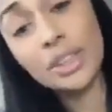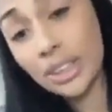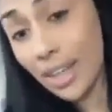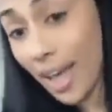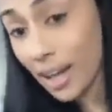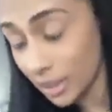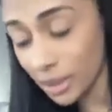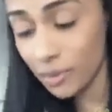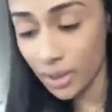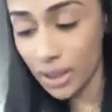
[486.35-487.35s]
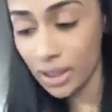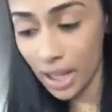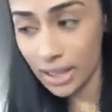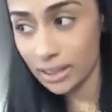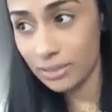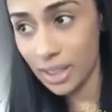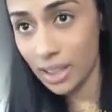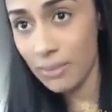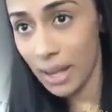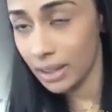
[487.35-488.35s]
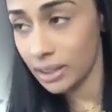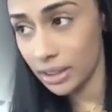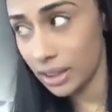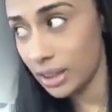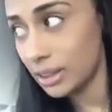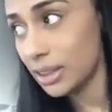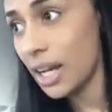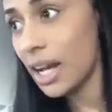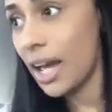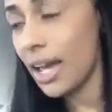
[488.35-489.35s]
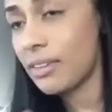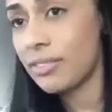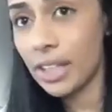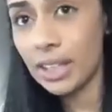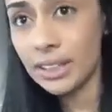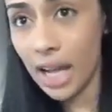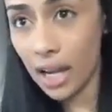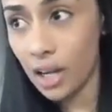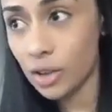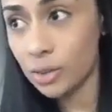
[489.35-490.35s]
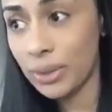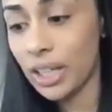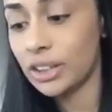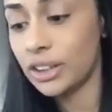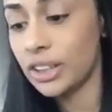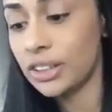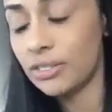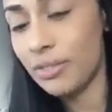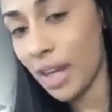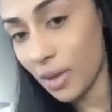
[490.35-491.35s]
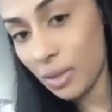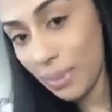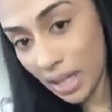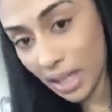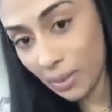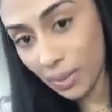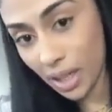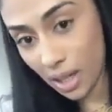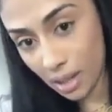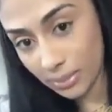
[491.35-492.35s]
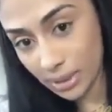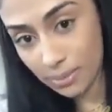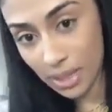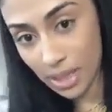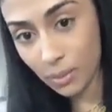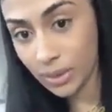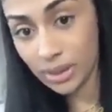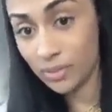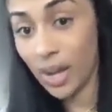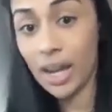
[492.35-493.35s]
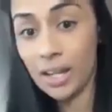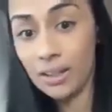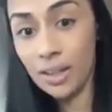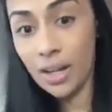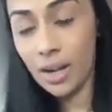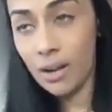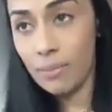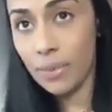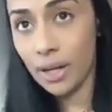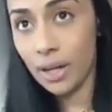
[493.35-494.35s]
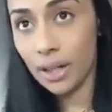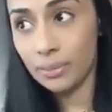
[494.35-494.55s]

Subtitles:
And she actually really likes vegan mac and cheese and vegan tacos, because she's very picky when it comes to meat, which is fine. But